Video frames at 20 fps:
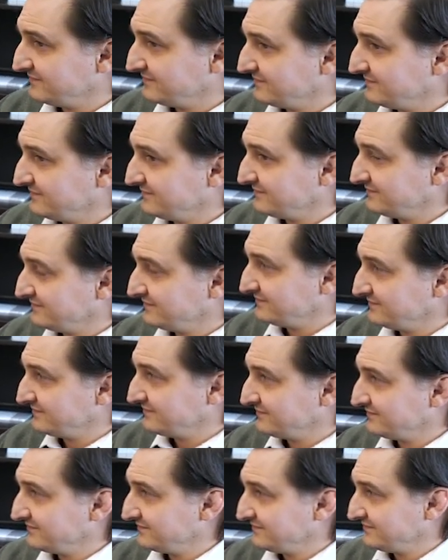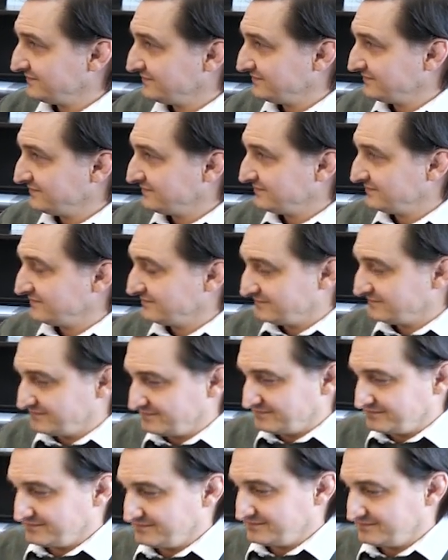
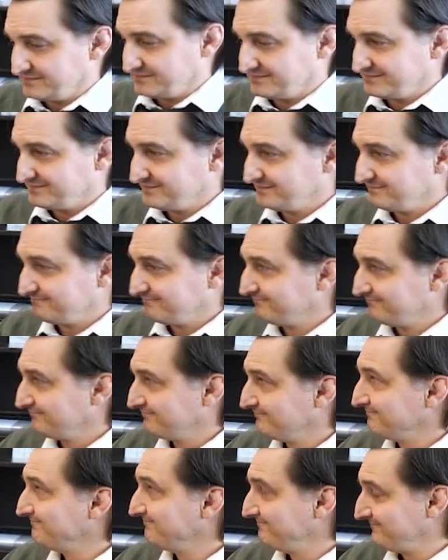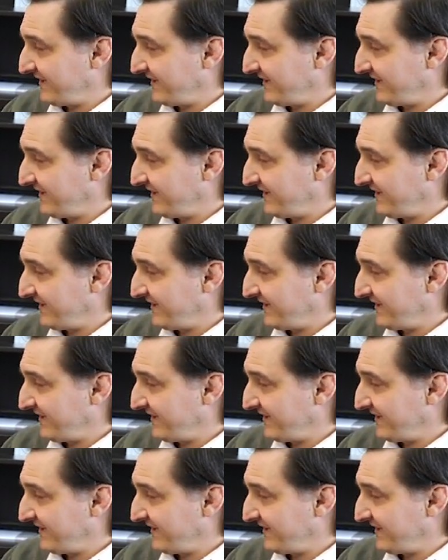This person isn't speaking.